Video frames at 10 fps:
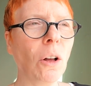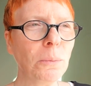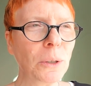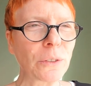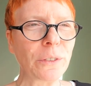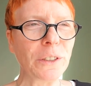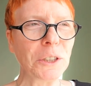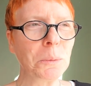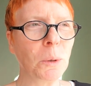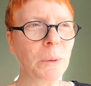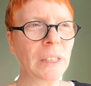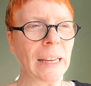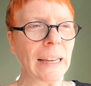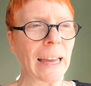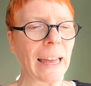almost finished Moby
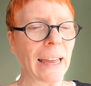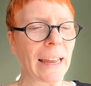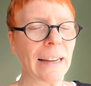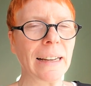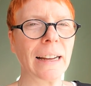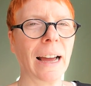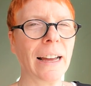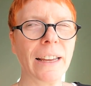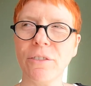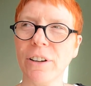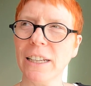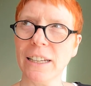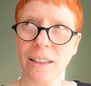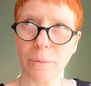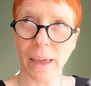Dick and I read
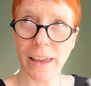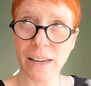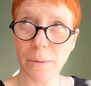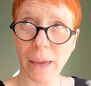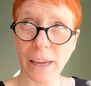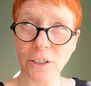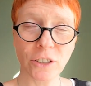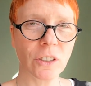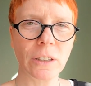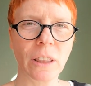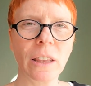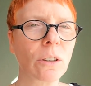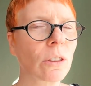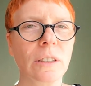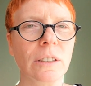another 80 pages in
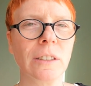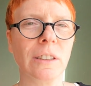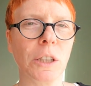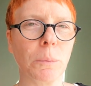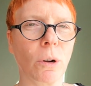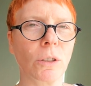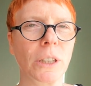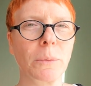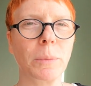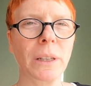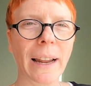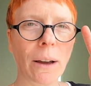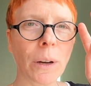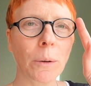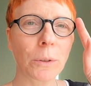the Authenticity Project, but
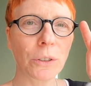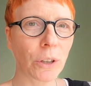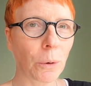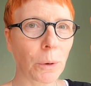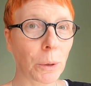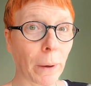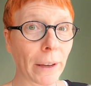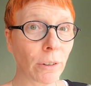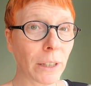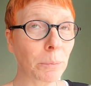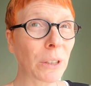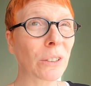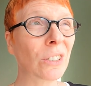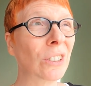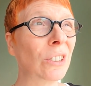now I want to go on a bike ride
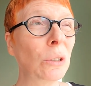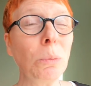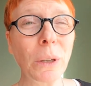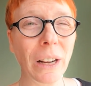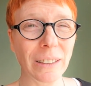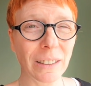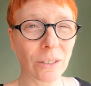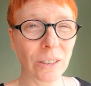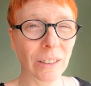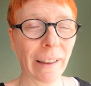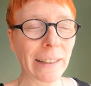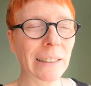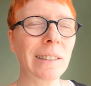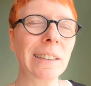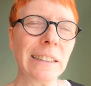because it's super nice outside.
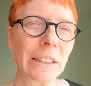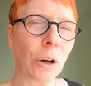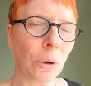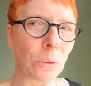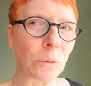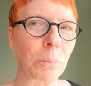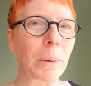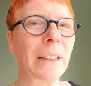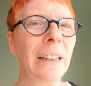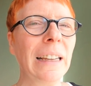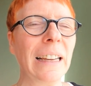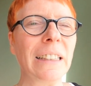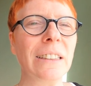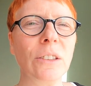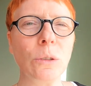It's still cold, but
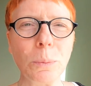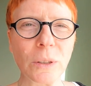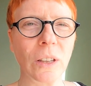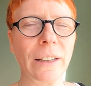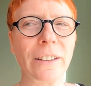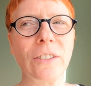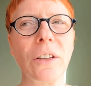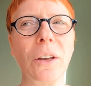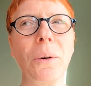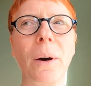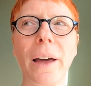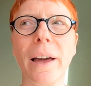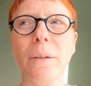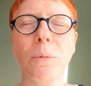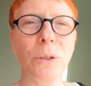it's super sunny, so
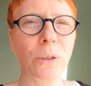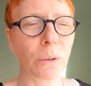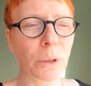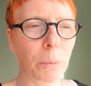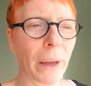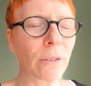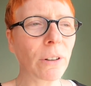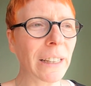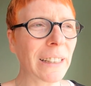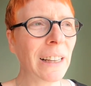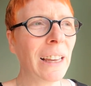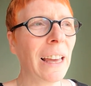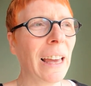I want to go on a bike ride